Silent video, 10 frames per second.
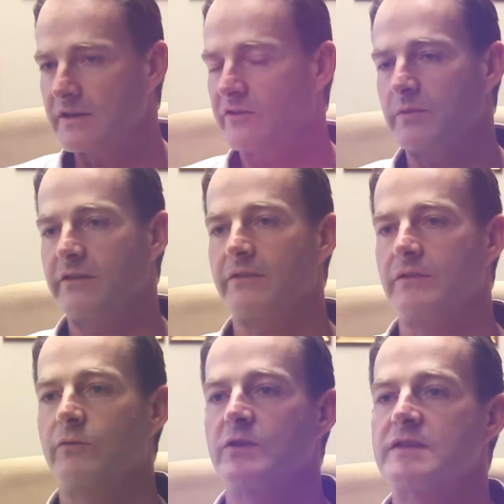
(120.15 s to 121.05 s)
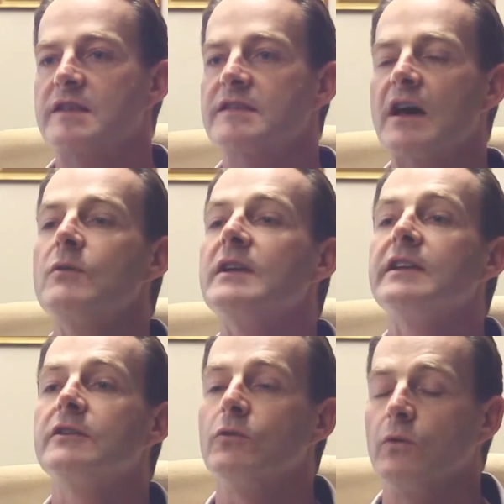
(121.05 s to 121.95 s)
expressiveness which is thoroughly
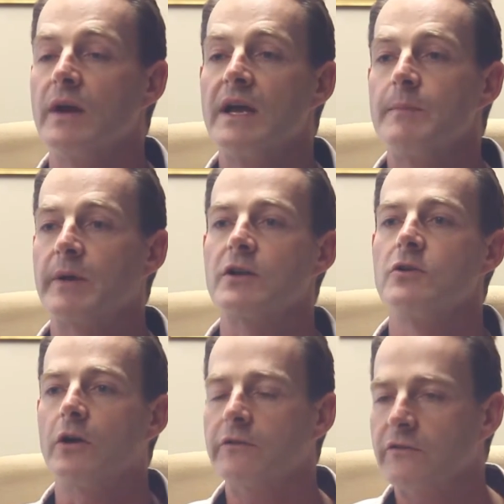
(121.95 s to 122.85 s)
you, but not